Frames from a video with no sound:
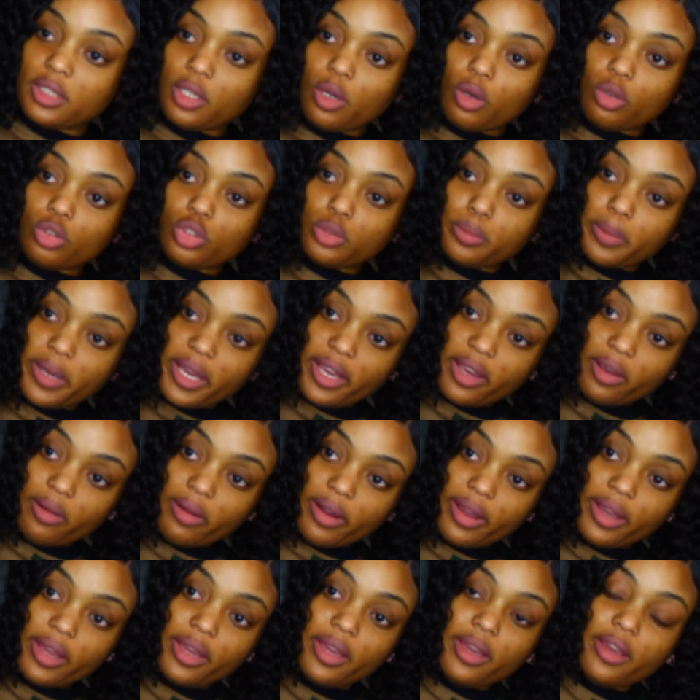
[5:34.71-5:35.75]
Coach bag
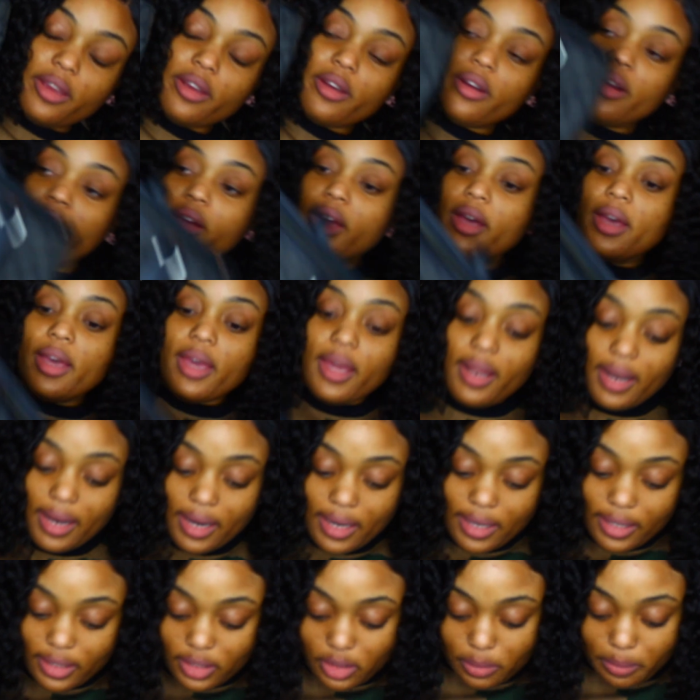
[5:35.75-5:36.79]
right here, and
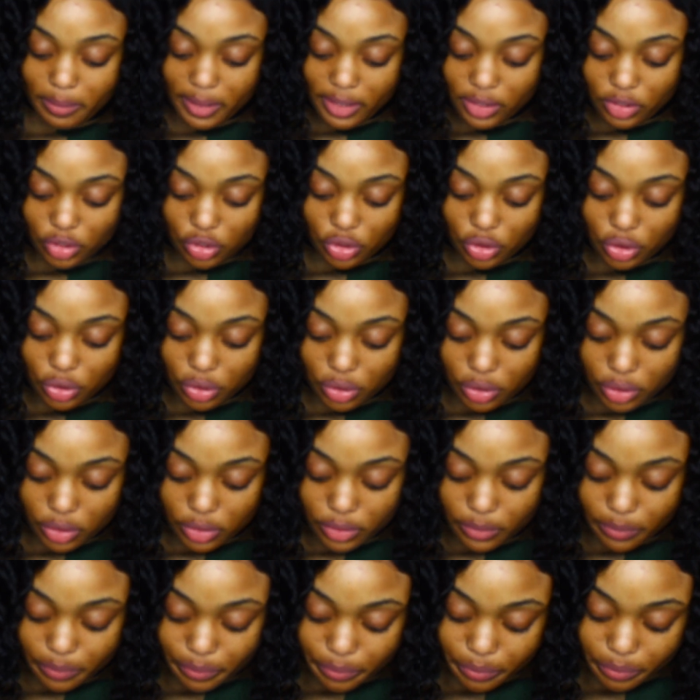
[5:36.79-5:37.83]
I need to make
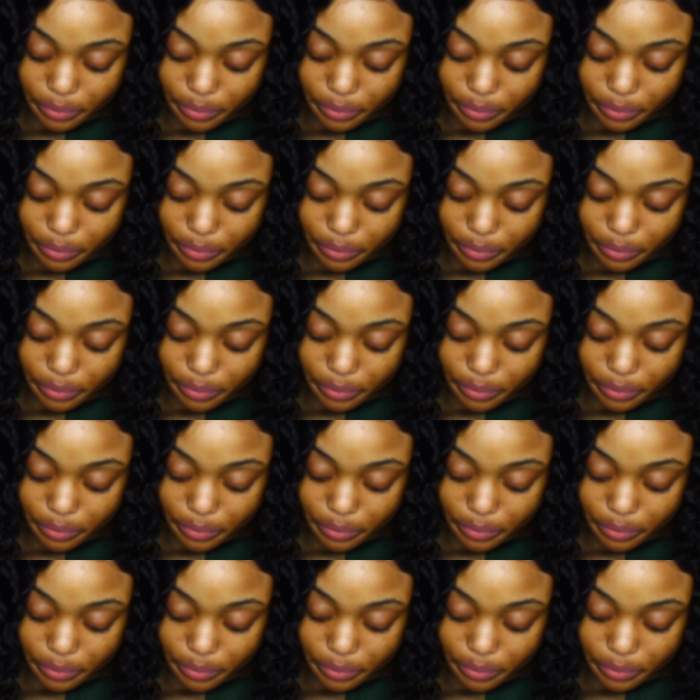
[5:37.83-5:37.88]
sure